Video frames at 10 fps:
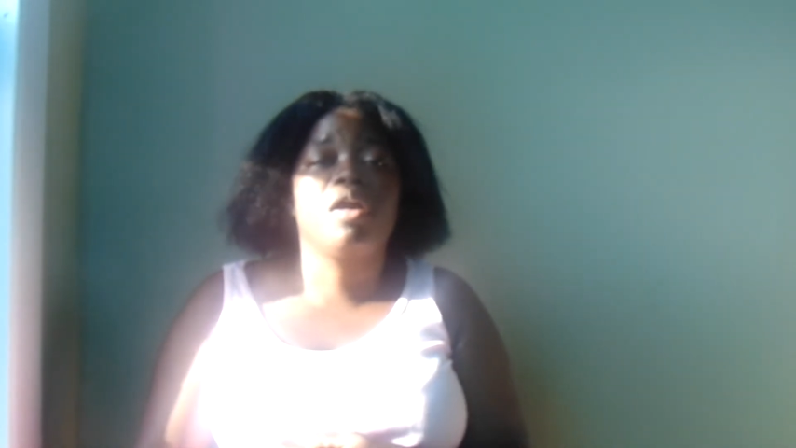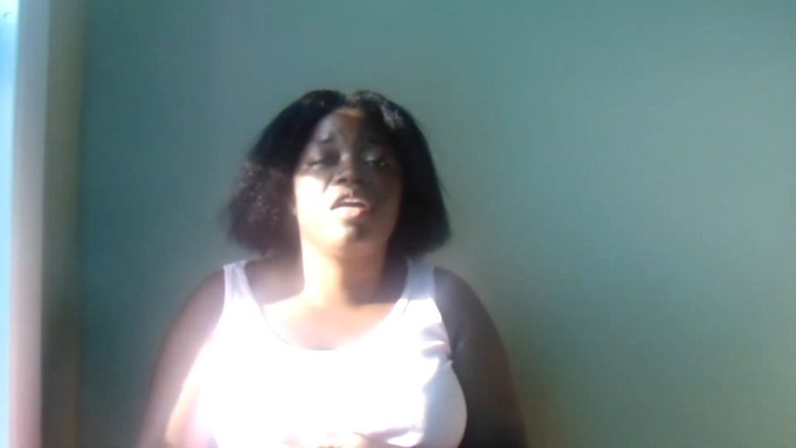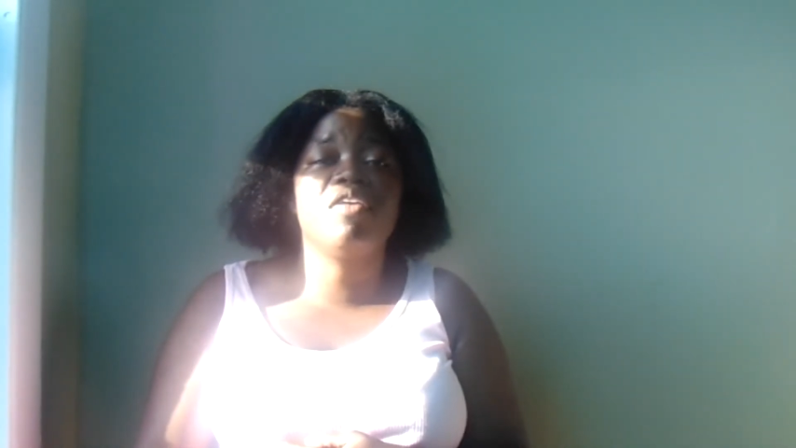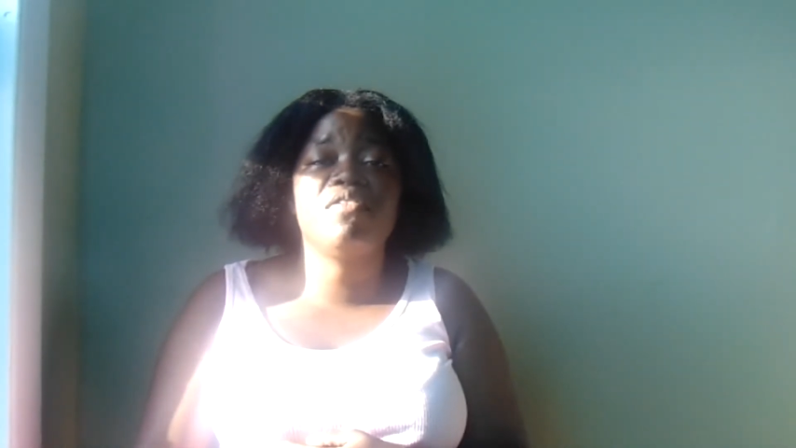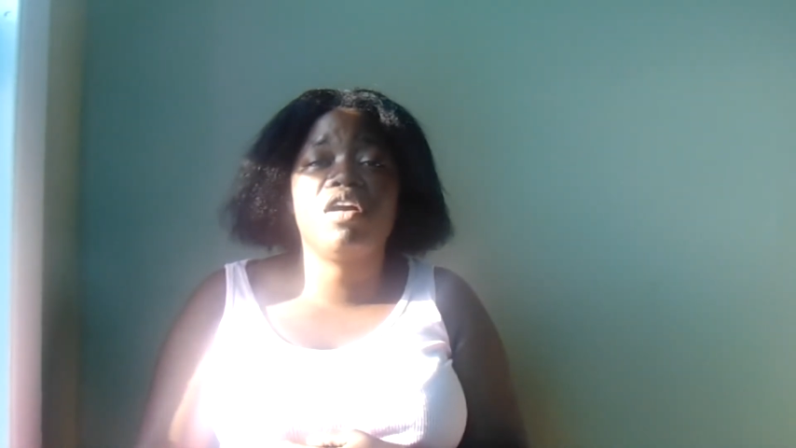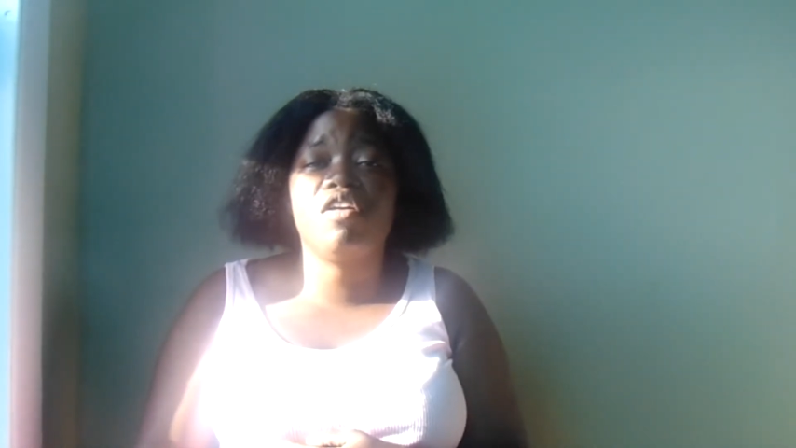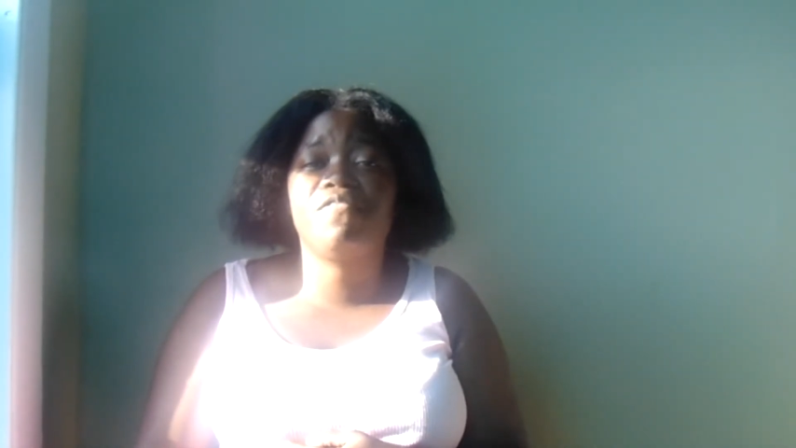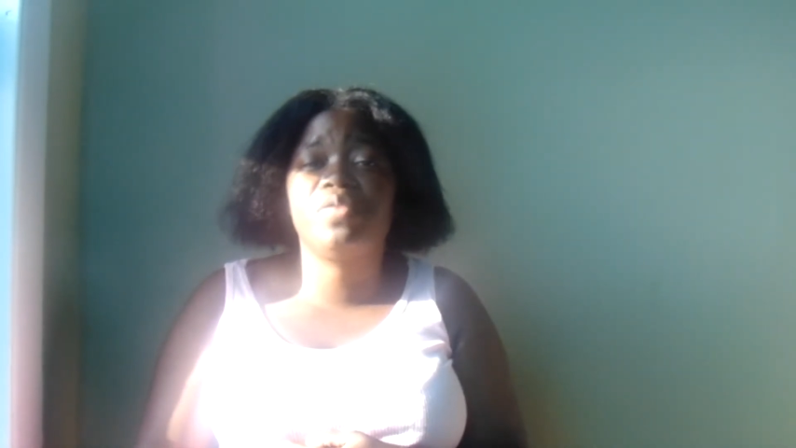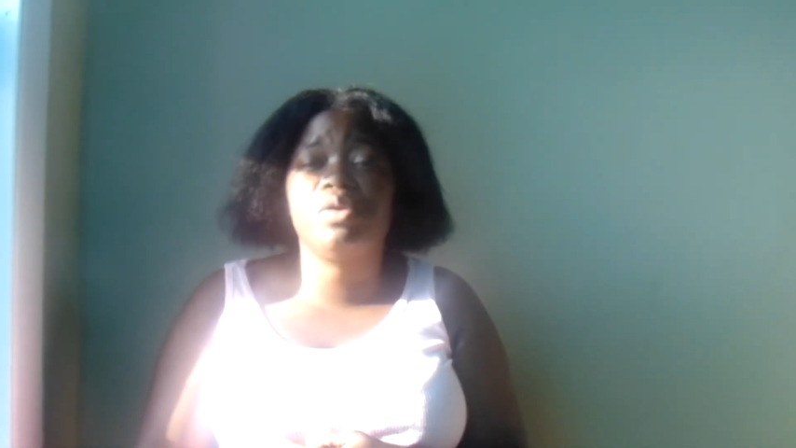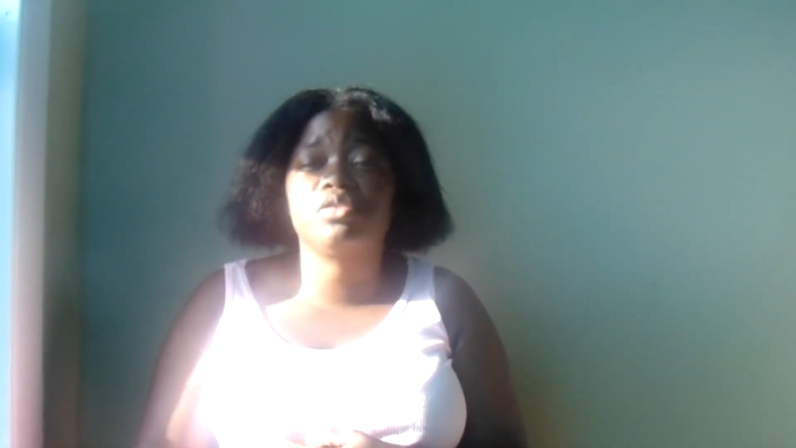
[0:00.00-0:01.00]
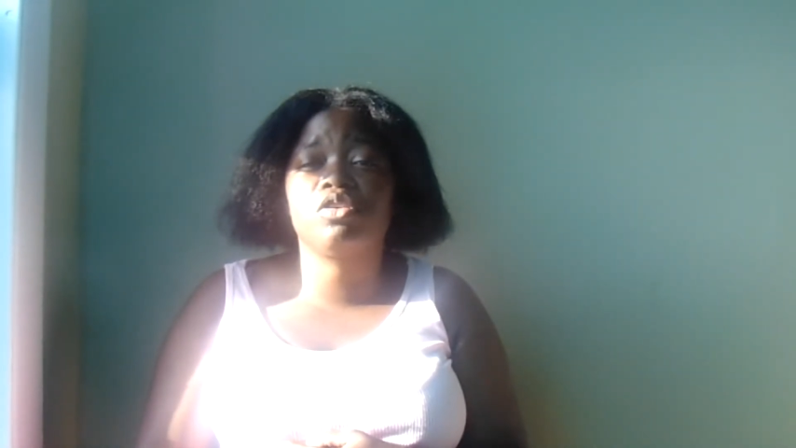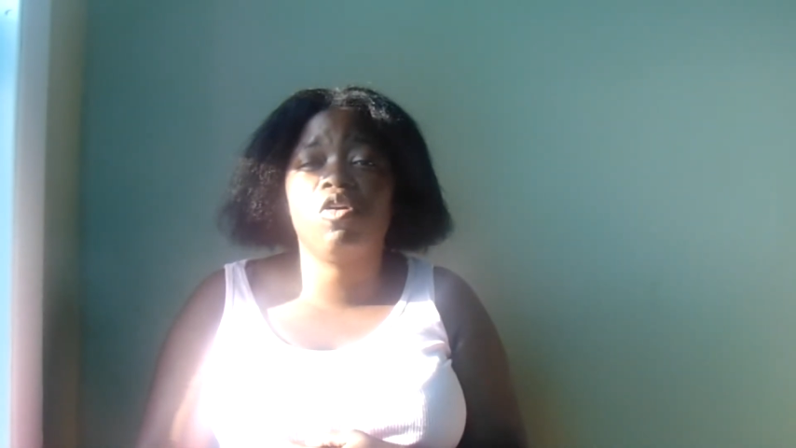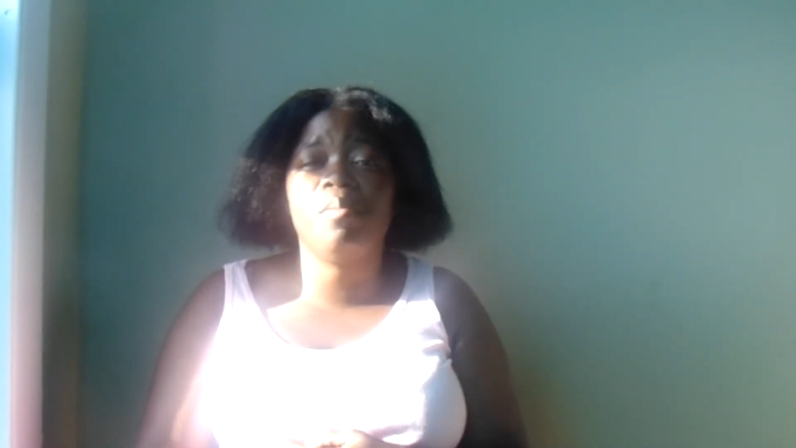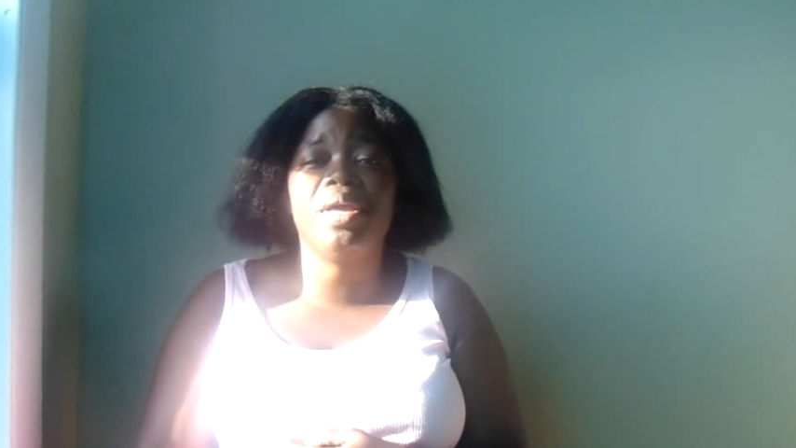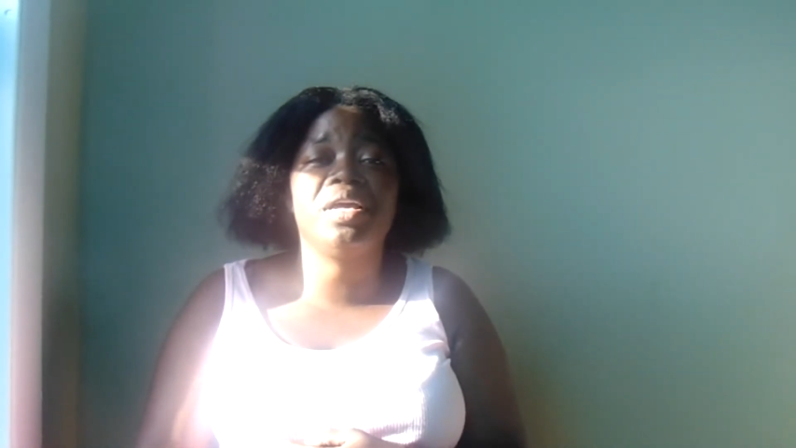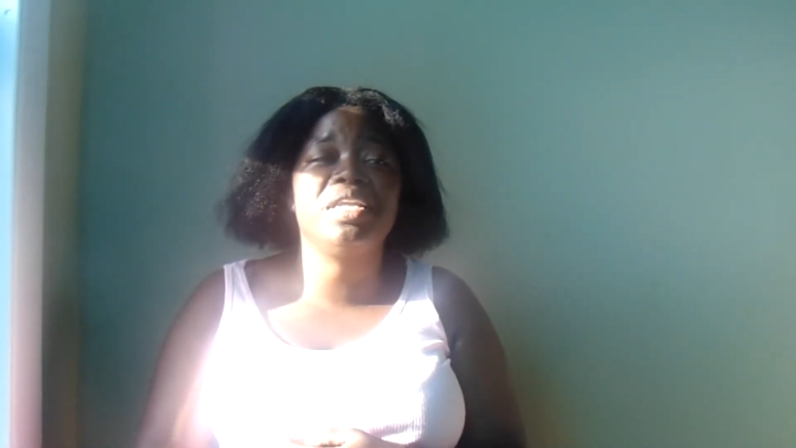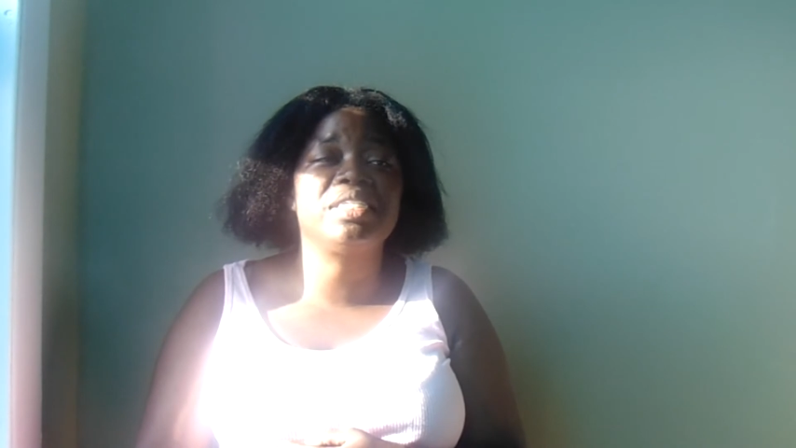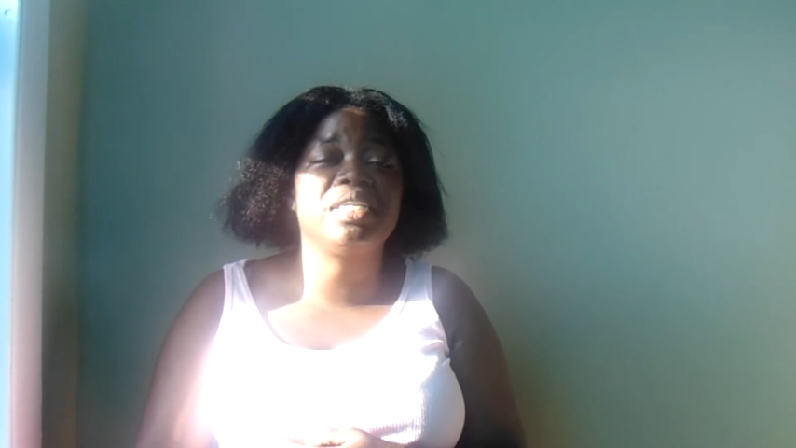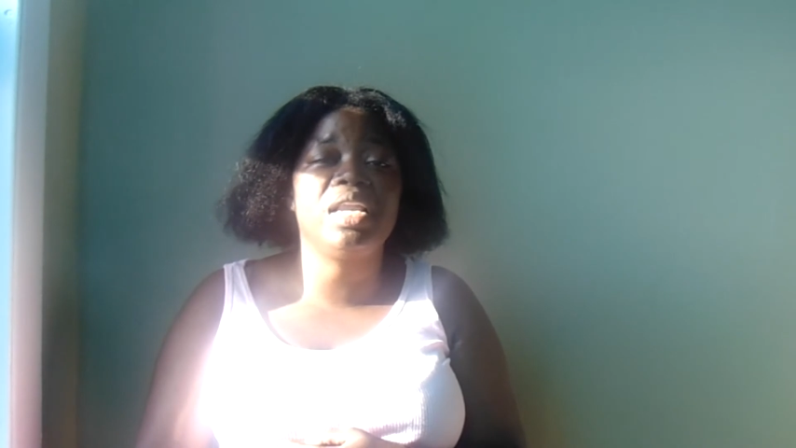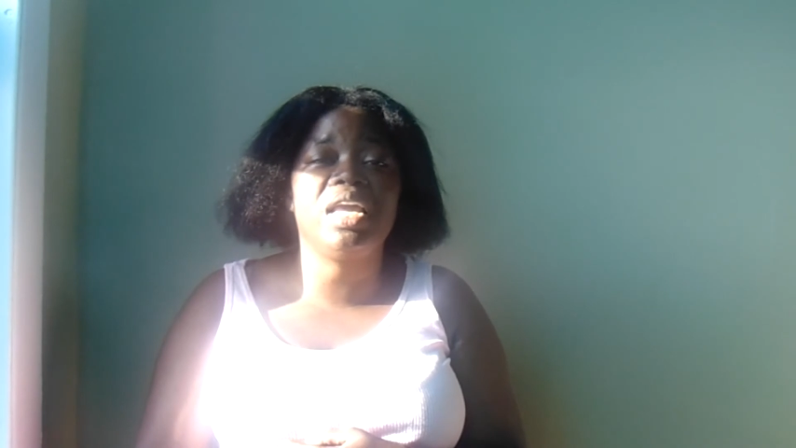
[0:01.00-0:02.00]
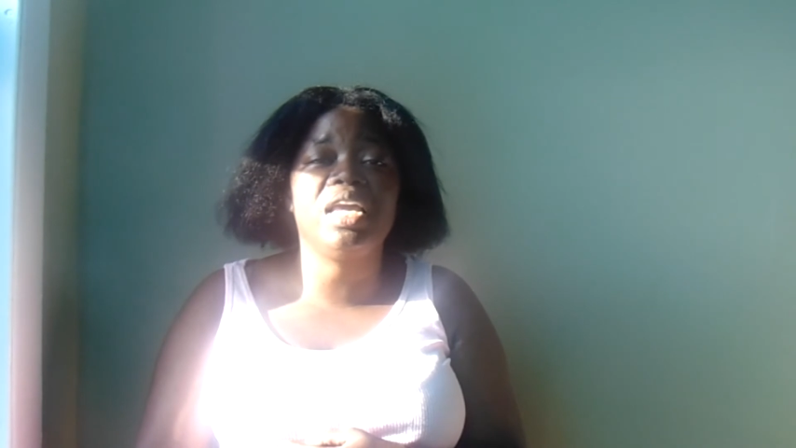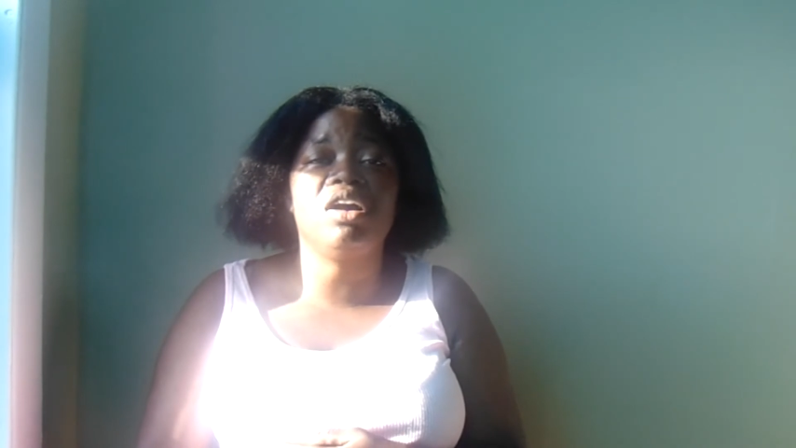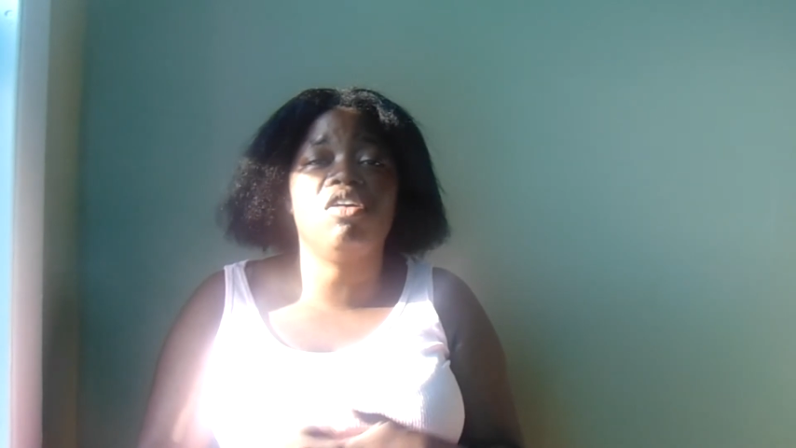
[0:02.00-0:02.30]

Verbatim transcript: giving her false hope, making this in late,